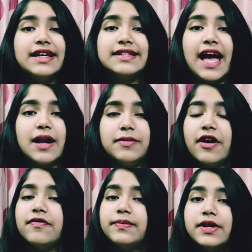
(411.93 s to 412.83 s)
It can
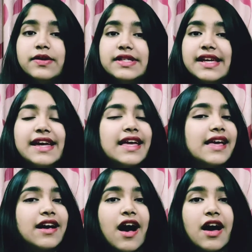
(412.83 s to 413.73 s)
be of music,
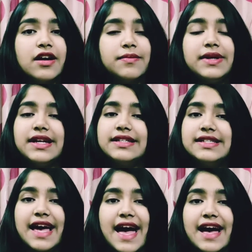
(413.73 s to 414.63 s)
economy,
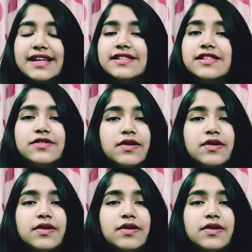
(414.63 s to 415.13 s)
dance,